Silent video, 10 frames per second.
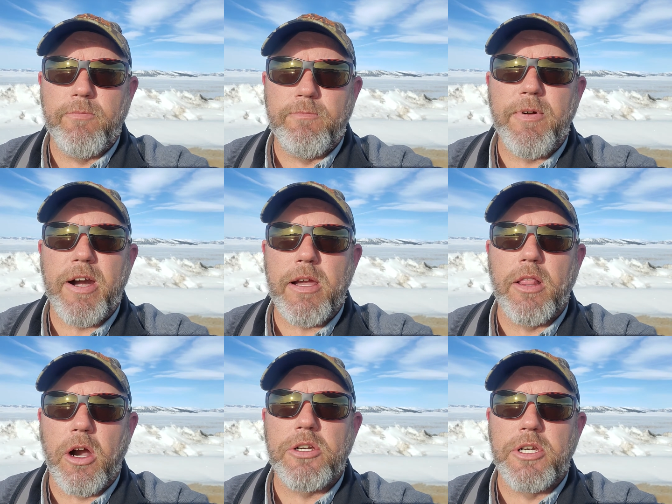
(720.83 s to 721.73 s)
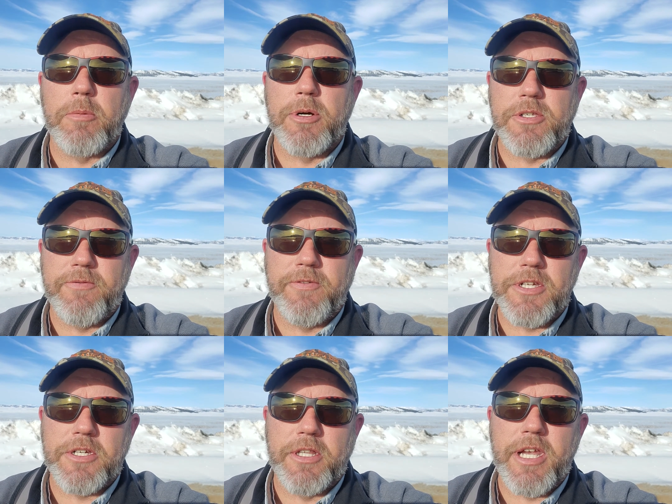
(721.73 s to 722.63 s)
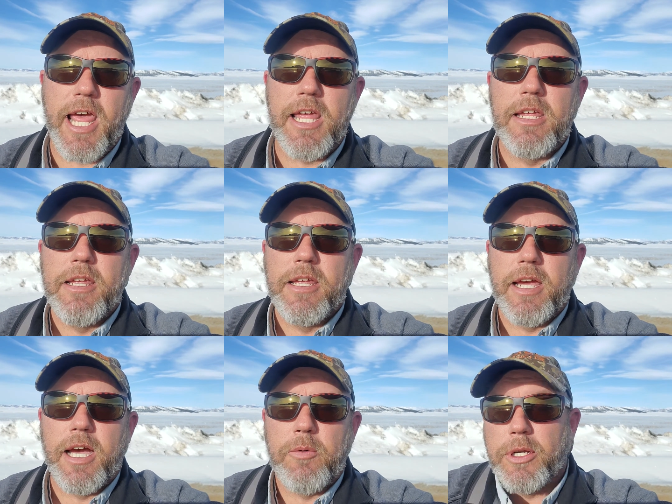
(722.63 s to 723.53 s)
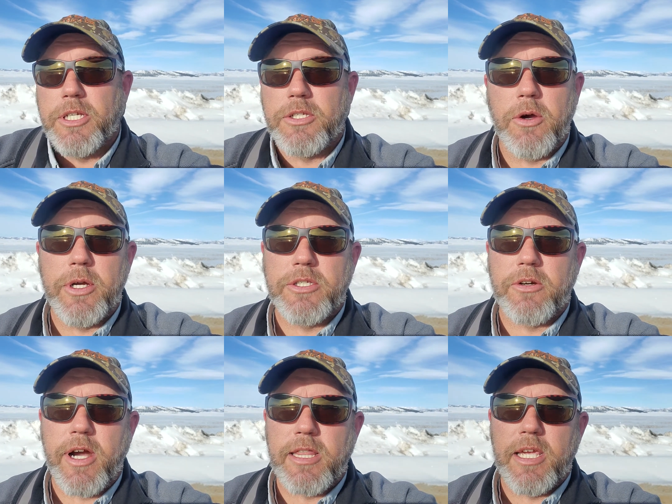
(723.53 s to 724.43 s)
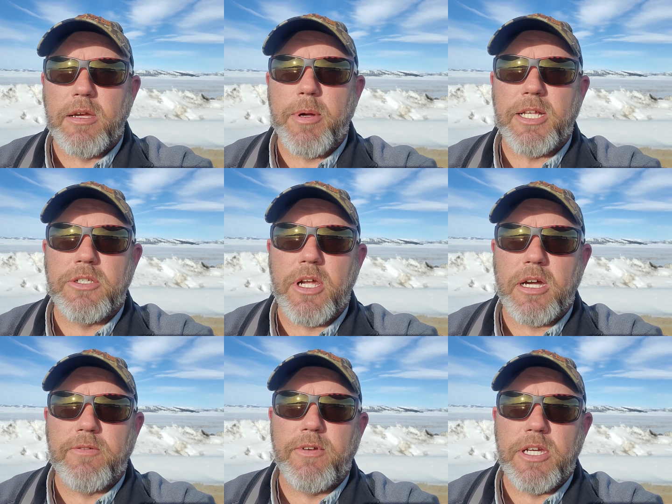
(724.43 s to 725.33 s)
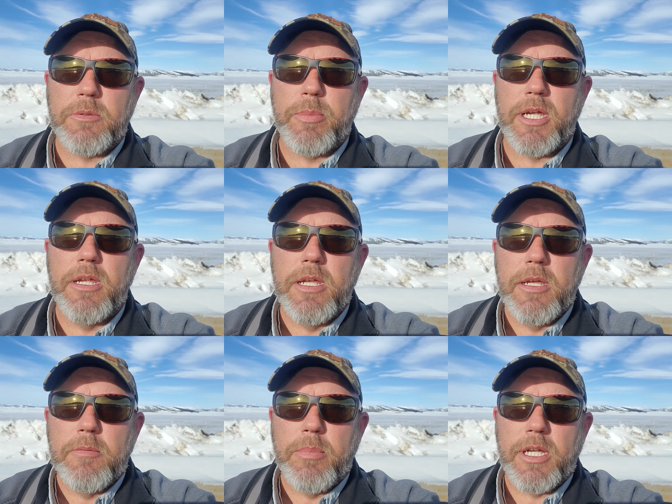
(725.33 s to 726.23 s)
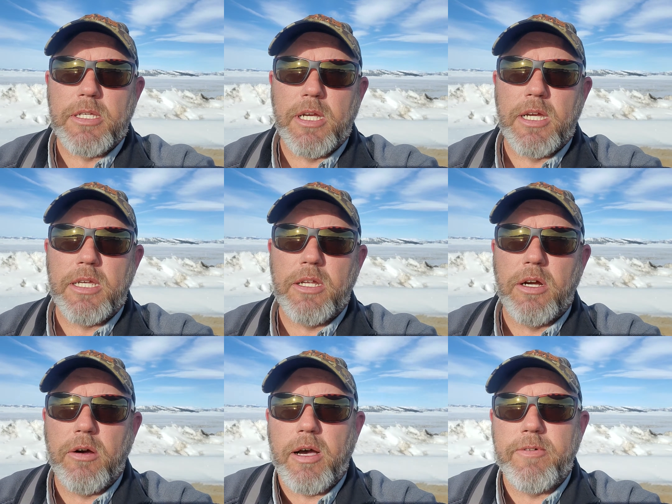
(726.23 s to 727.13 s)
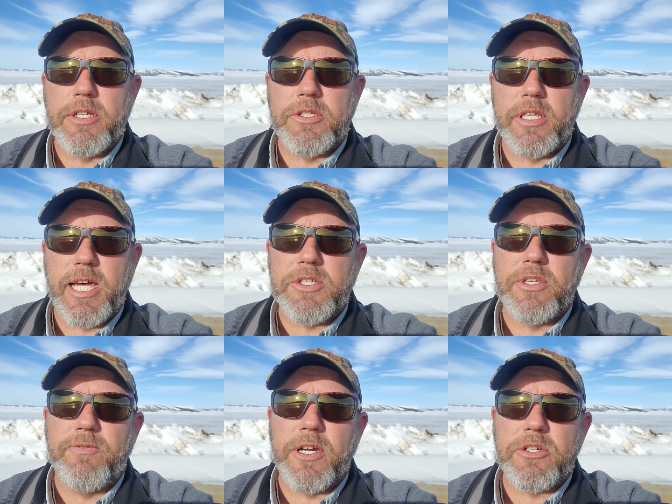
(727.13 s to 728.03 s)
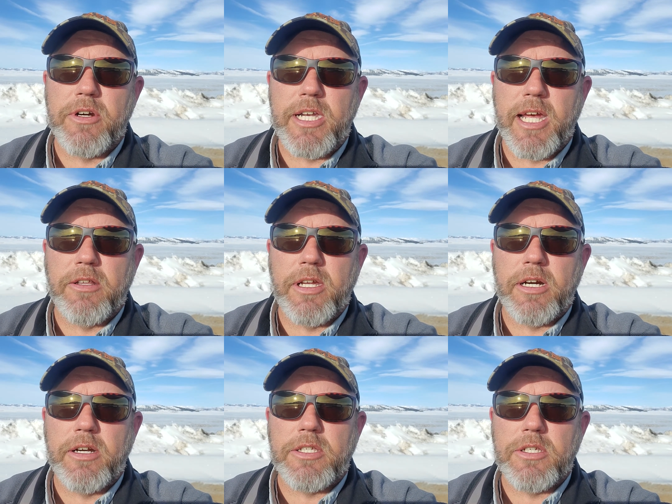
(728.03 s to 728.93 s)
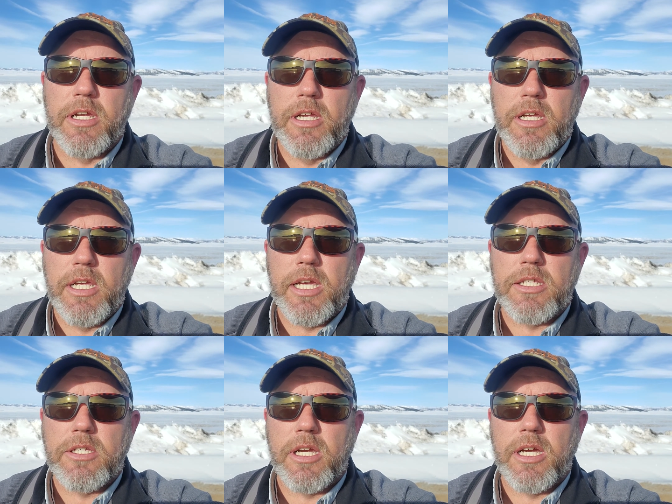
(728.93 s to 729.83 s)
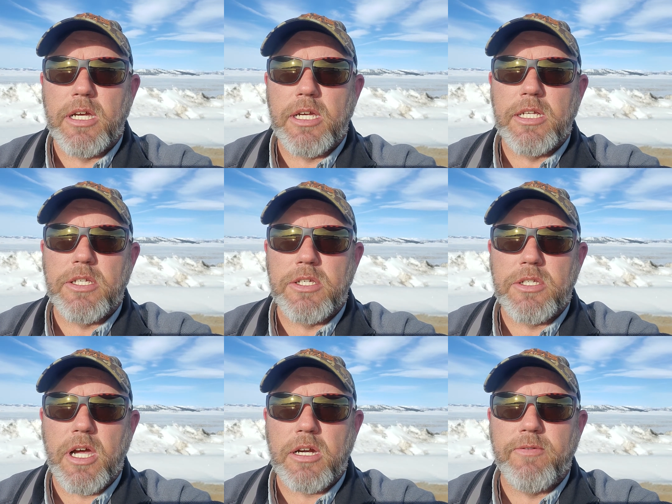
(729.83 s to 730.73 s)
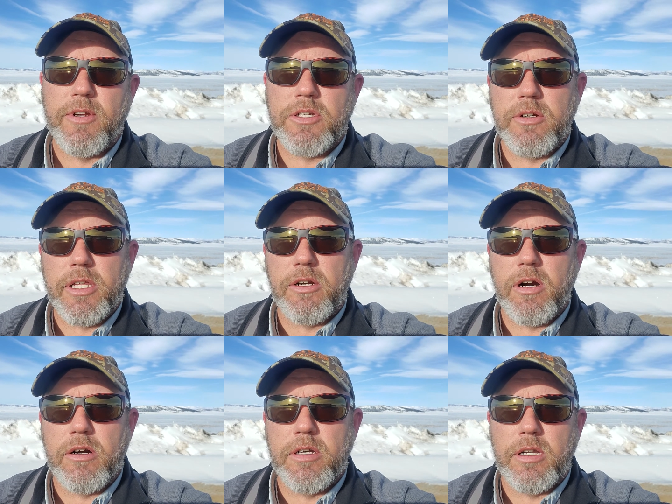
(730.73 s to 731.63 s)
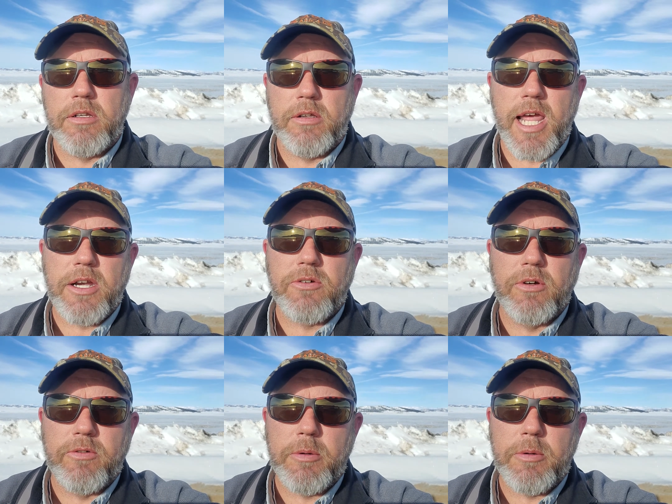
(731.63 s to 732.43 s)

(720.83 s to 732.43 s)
very large numbers of fish in the net. Which is always the great thing about stocked fish, but you know, obviously that's the fishery down there. It's a stocked fishery. There is natural